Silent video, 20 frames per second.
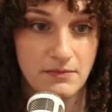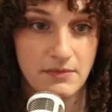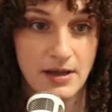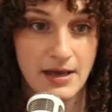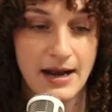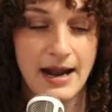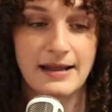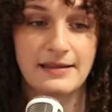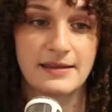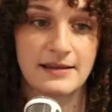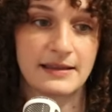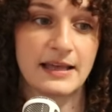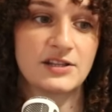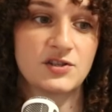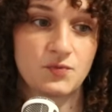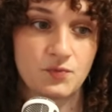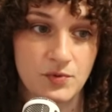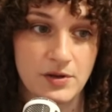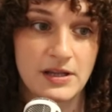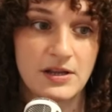And I think
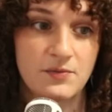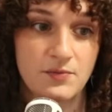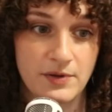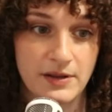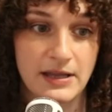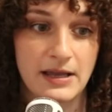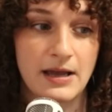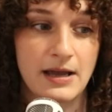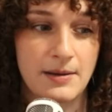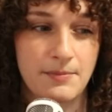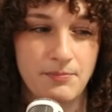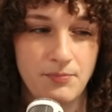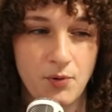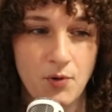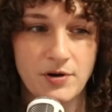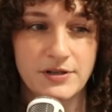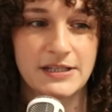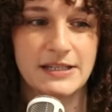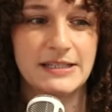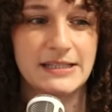that's really, really
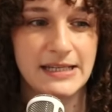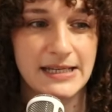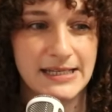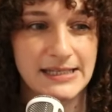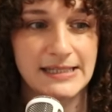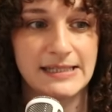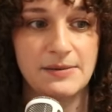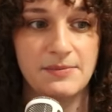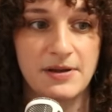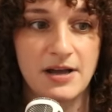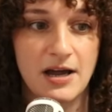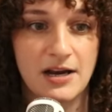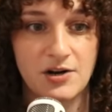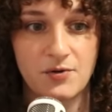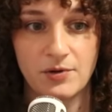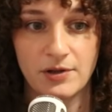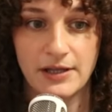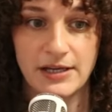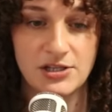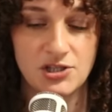important in a symbiotic
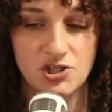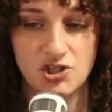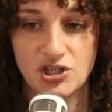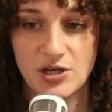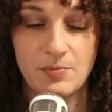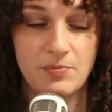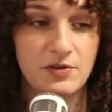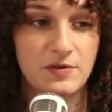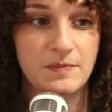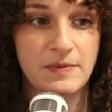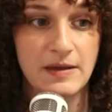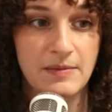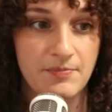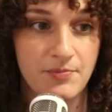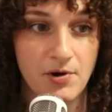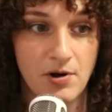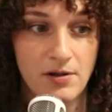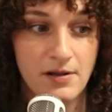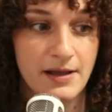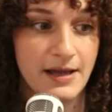relationship with
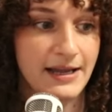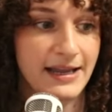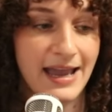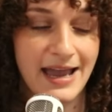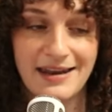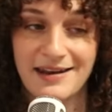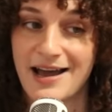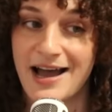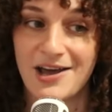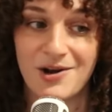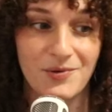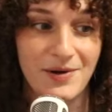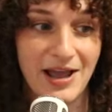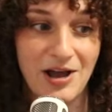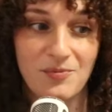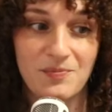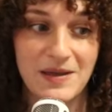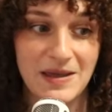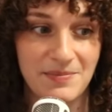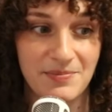people. Again, I don't
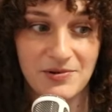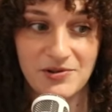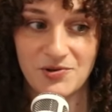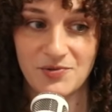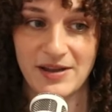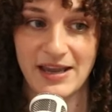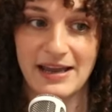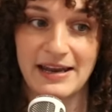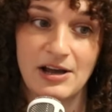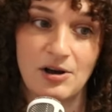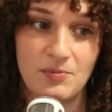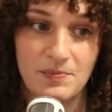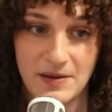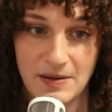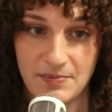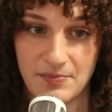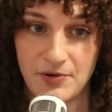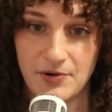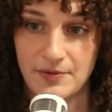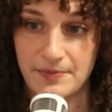help people who can't help
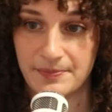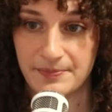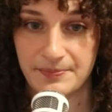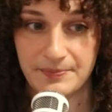people.